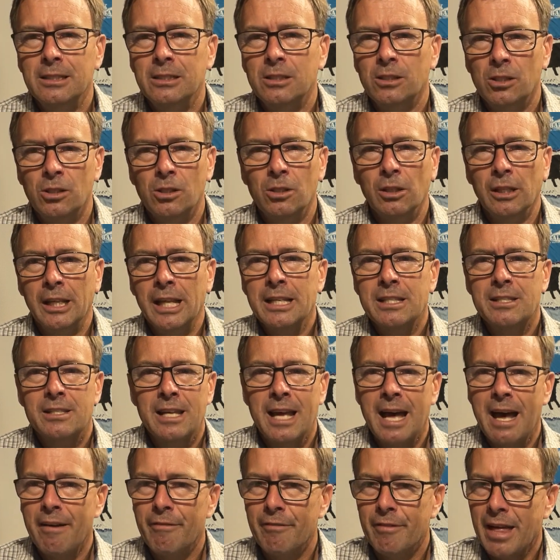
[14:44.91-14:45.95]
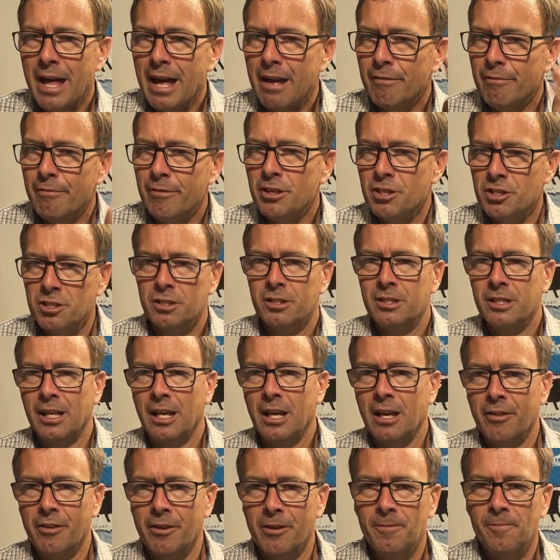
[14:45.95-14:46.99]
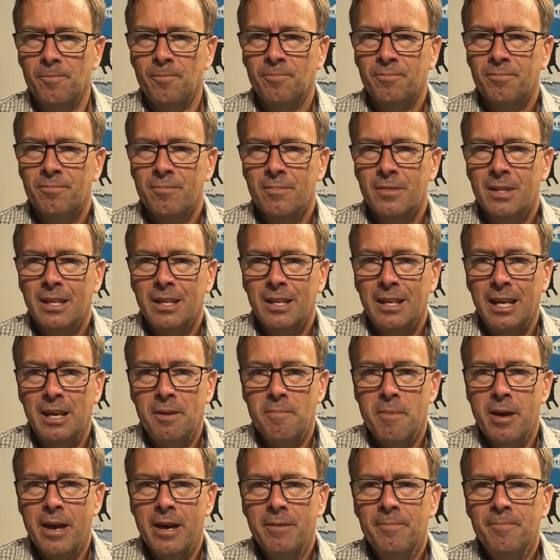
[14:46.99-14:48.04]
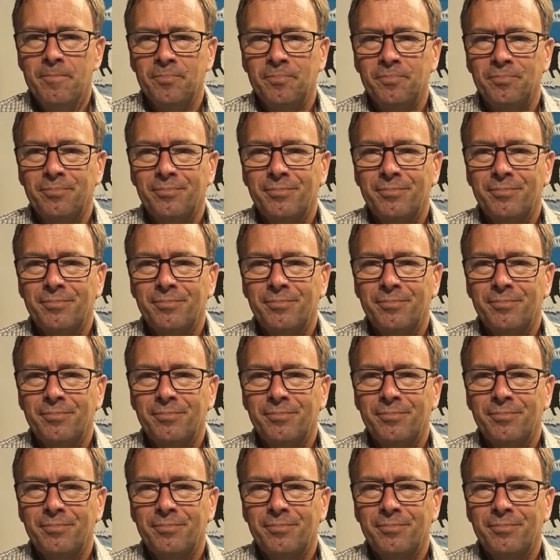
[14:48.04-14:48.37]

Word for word: Oh, let's have that vision together. Amen.